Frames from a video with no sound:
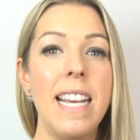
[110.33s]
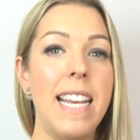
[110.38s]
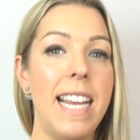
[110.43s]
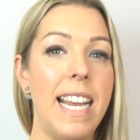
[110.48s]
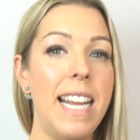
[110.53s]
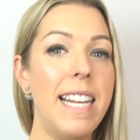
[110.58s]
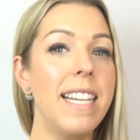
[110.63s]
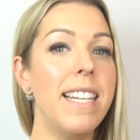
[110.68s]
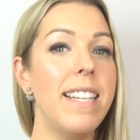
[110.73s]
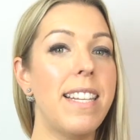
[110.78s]

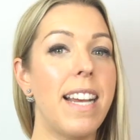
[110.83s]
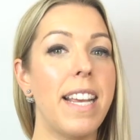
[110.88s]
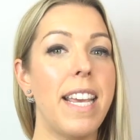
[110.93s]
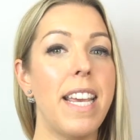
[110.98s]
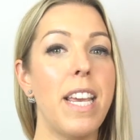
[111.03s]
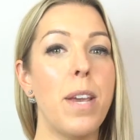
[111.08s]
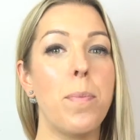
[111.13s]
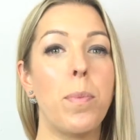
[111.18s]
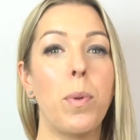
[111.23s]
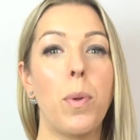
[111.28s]
In
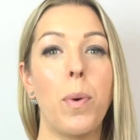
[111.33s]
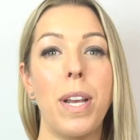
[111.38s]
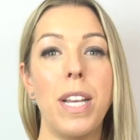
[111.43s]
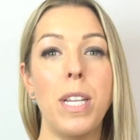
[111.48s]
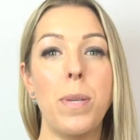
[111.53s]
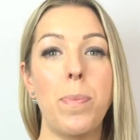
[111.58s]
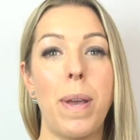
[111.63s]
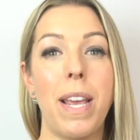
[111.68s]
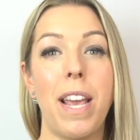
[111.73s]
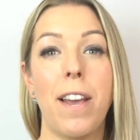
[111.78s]
Kentucky,
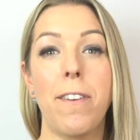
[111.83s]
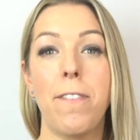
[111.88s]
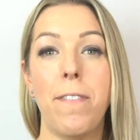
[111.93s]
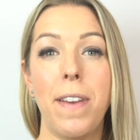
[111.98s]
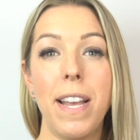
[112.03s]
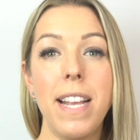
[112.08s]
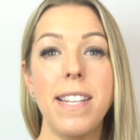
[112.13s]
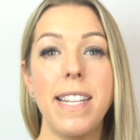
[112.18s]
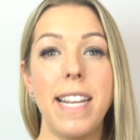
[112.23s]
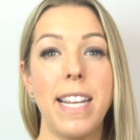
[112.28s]
employees pay a
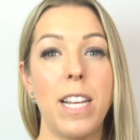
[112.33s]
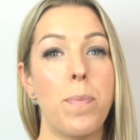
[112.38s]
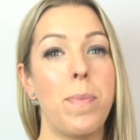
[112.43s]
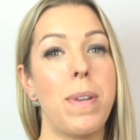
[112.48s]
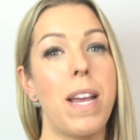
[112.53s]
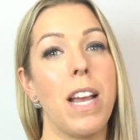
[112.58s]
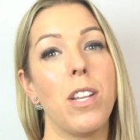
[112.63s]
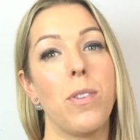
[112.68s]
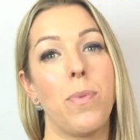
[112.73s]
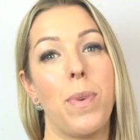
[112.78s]
fixed income
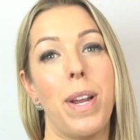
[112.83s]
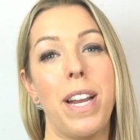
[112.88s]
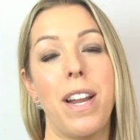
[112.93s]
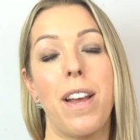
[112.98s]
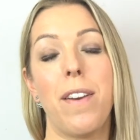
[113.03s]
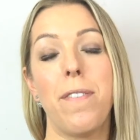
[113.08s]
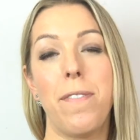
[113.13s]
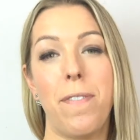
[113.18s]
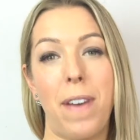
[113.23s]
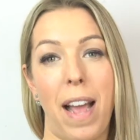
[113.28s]
tax rate
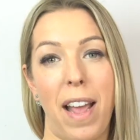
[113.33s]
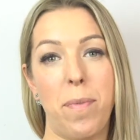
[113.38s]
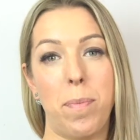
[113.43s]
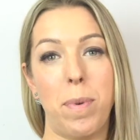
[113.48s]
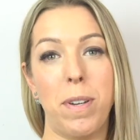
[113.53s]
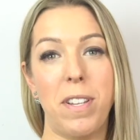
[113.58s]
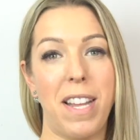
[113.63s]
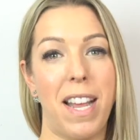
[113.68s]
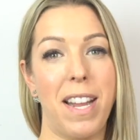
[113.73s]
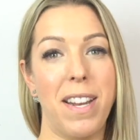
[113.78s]
of
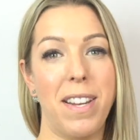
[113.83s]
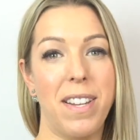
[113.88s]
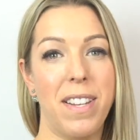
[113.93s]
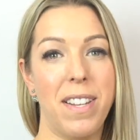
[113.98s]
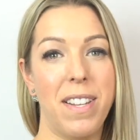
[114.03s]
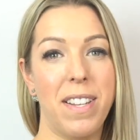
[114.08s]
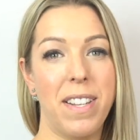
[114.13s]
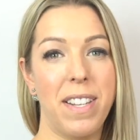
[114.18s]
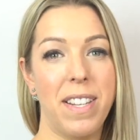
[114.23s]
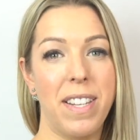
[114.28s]
5%.
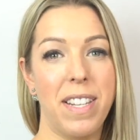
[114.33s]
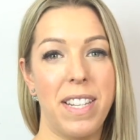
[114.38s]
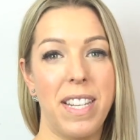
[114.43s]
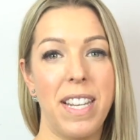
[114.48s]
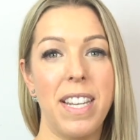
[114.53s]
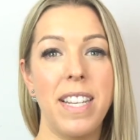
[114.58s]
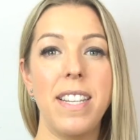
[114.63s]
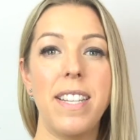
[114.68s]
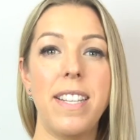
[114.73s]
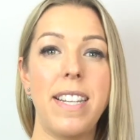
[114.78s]

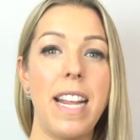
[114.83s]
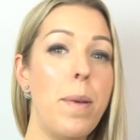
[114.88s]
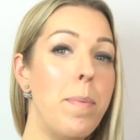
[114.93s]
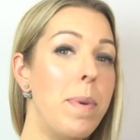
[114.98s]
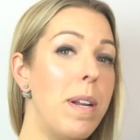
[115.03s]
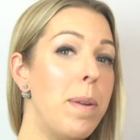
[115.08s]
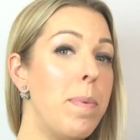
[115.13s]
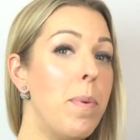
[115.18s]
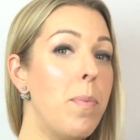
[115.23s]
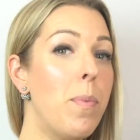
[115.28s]
State
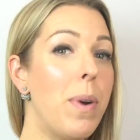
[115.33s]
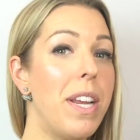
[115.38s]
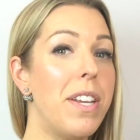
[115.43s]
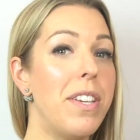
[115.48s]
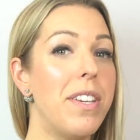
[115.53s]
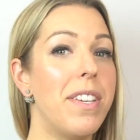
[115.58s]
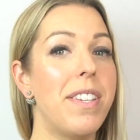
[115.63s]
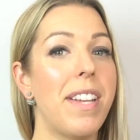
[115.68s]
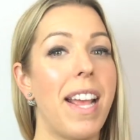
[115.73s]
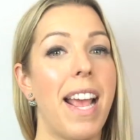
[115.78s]
minimum
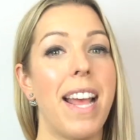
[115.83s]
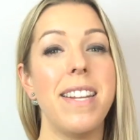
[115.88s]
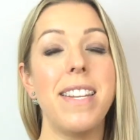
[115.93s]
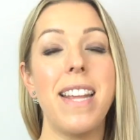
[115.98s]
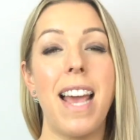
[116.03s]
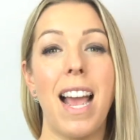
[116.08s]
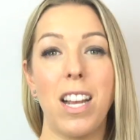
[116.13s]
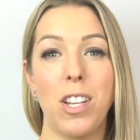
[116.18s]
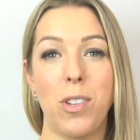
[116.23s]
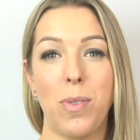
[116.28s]
wages and
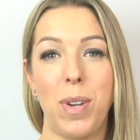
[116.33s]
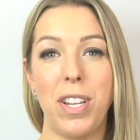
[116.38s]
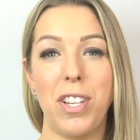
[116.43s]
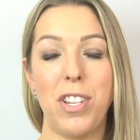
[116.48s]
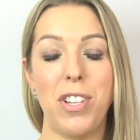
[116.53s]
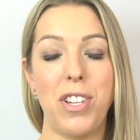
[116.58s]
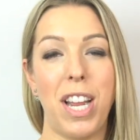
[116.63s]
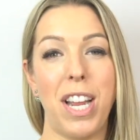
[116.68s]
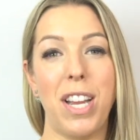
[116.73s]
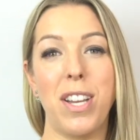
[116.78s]
tax rates
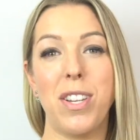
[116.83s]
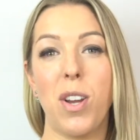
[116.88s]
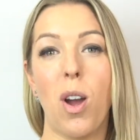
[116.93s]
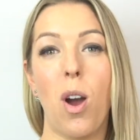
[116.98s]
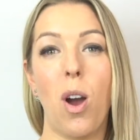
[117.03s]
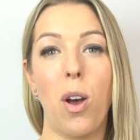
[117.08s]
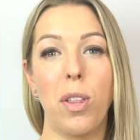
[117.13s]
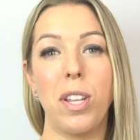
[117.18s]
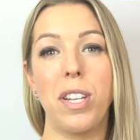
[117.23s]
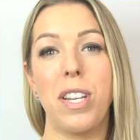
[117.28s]
change
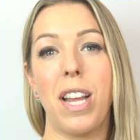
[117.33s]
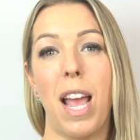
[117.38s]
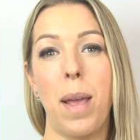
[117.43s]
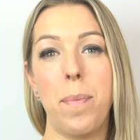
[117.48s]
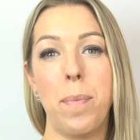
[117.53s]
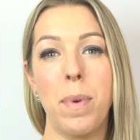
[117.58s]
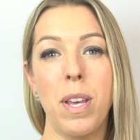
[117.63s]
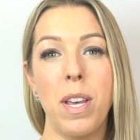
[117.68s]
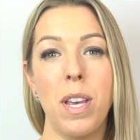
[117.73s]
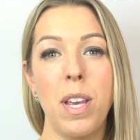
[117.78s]
all the
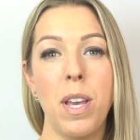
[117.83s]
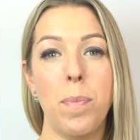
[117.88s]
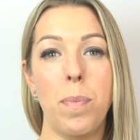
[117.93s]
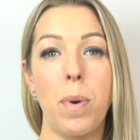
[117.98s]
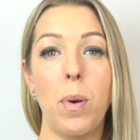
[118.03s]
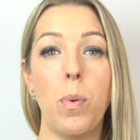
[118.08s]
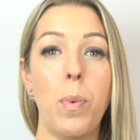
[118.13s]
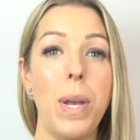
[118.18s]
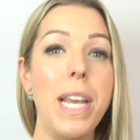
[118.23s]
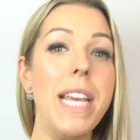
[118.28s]
time,
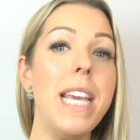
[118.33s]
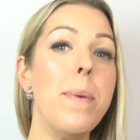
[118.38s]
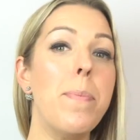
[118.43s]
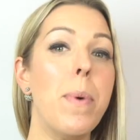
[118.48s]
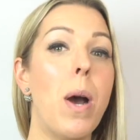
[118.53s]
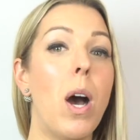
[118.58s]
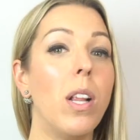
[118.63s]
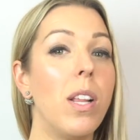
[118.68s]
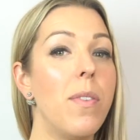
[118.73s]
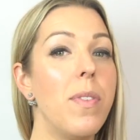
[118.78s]
but we keep
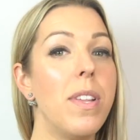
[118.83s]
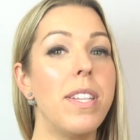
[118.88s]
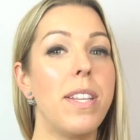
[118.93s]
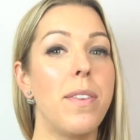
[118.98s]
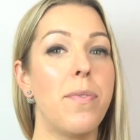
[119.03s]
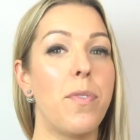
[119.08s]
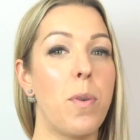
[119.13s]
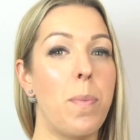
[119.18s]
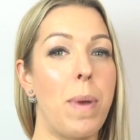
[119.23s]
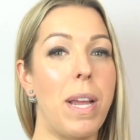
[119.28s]
all of this
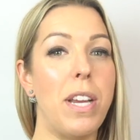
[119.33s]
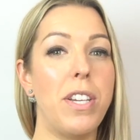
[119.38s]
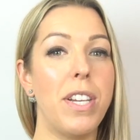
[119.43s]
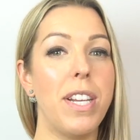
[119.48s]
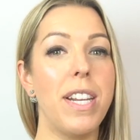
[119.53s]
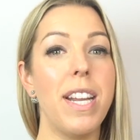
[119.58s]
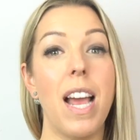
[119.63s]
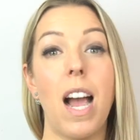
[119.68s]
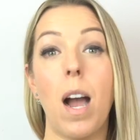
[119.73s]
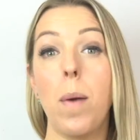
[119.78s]

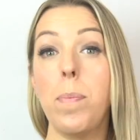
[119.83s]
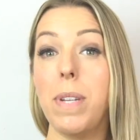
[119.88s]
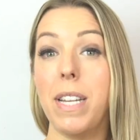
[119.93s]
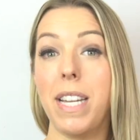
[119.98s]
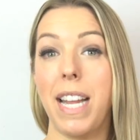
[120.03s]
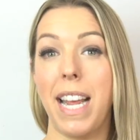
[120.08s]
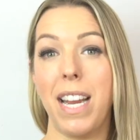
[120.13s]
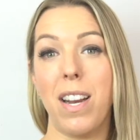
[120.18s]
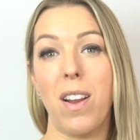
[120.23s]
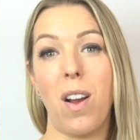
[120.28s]
information up to
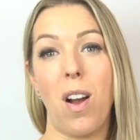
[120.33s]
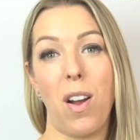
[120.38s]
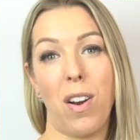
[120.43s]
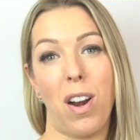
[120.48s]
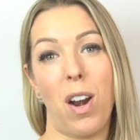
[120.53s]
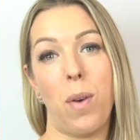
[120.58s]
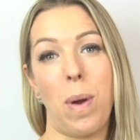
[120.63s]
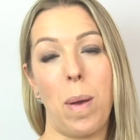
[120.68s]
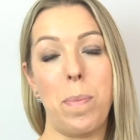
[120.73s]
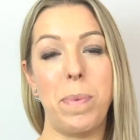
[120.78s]
date on
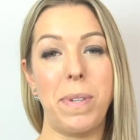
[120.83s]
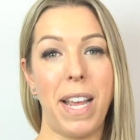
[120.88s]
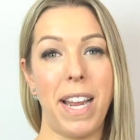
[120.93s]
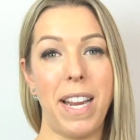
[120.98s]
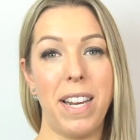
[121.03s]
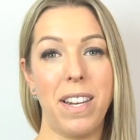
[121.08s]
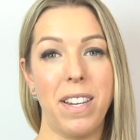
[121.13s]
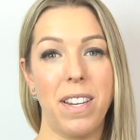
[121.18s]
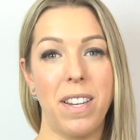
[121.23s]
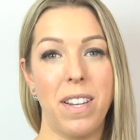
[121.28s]
our website.